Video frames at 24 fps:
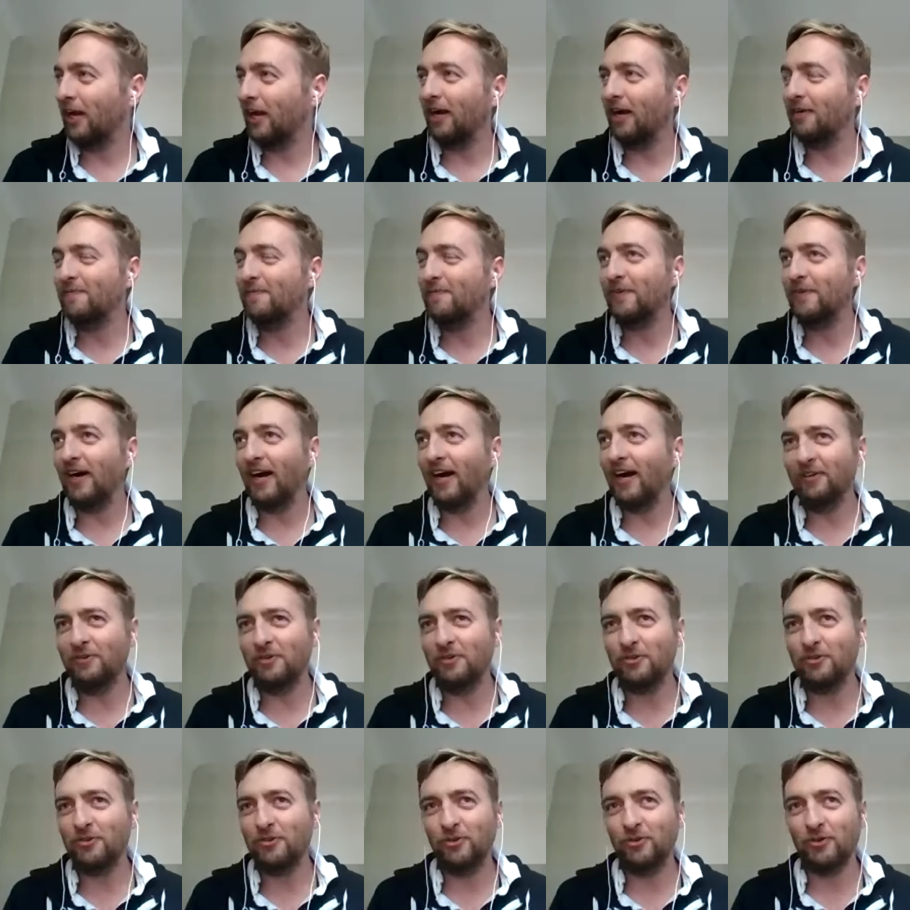Um, I
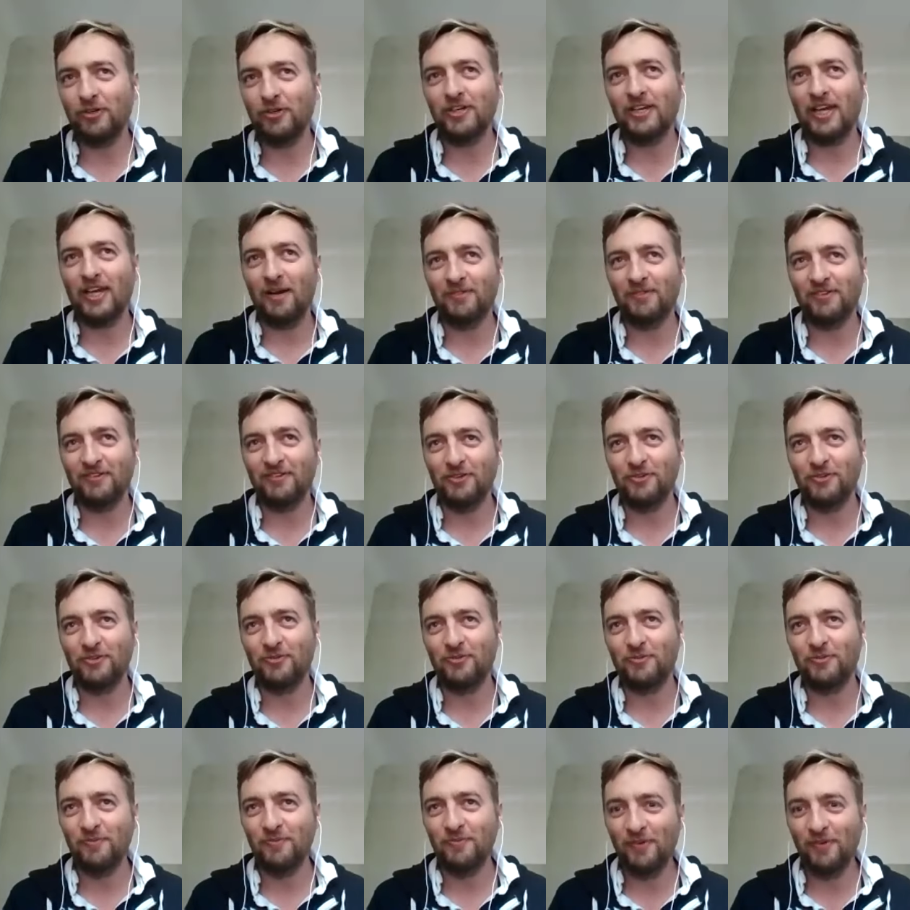always saw capital as